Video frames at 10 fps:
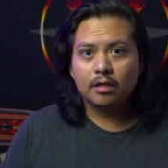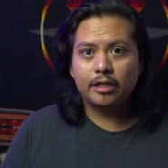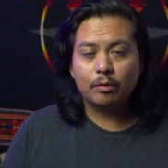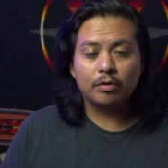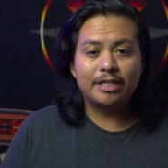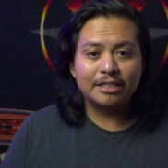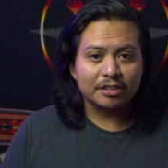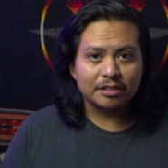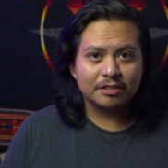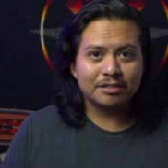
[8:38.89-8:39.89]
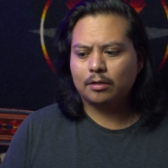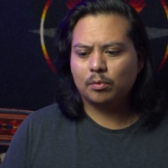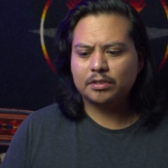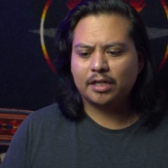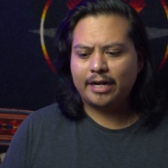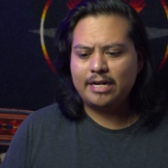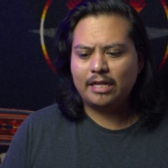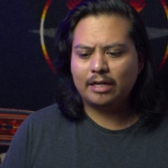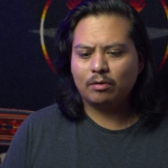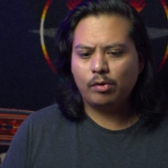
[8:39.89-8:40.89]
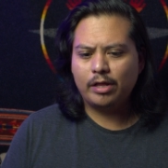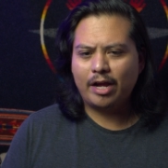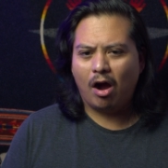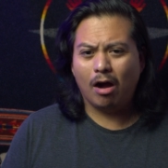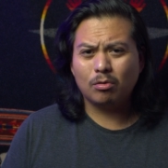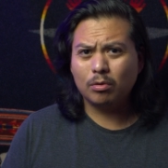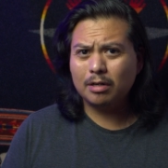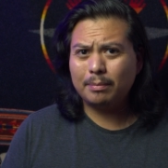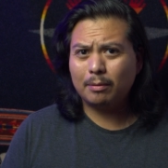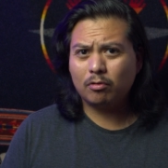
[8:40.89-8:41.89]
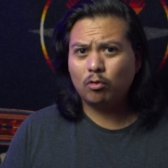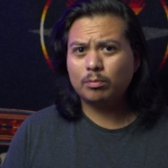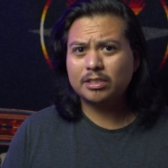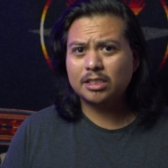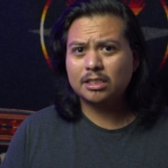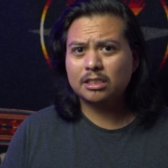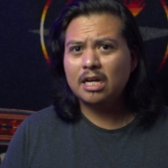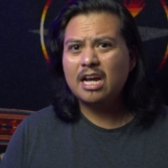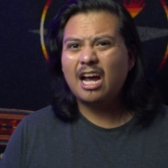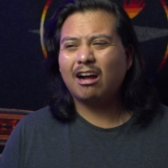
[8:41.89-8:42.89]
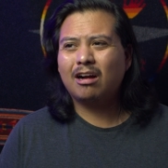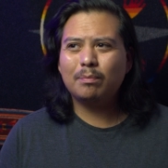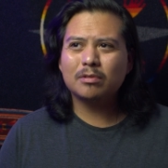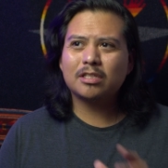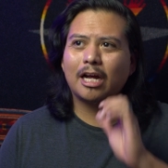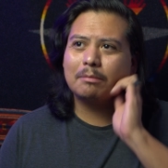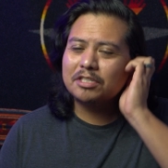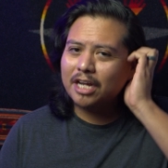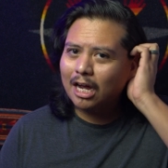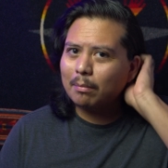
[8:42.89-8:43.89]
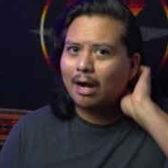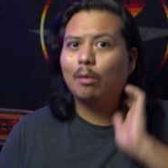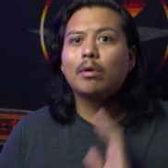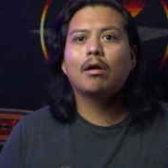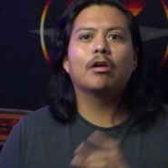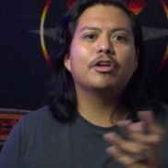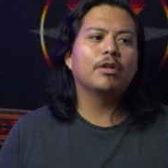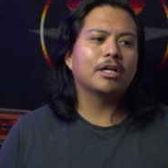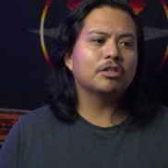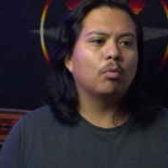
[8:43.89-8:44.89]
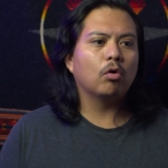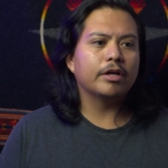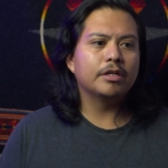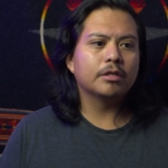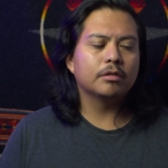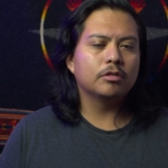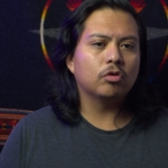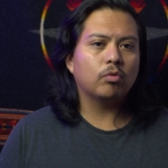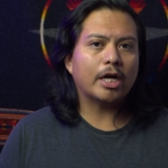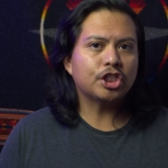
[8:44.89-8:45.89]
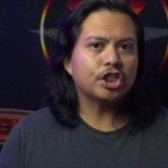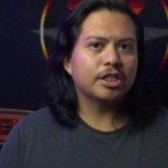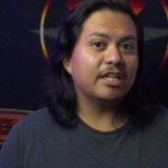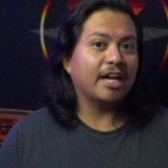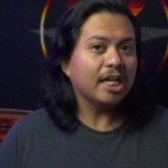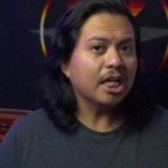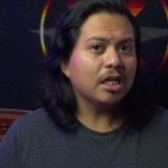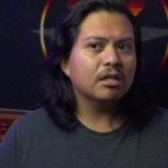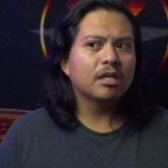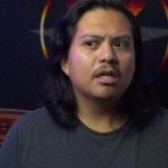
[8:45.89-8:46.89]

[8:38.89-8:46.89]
They were decent. There wasn't anything really awkward about performances. A couple times, yeah, but I would argue that's more in direction and editing.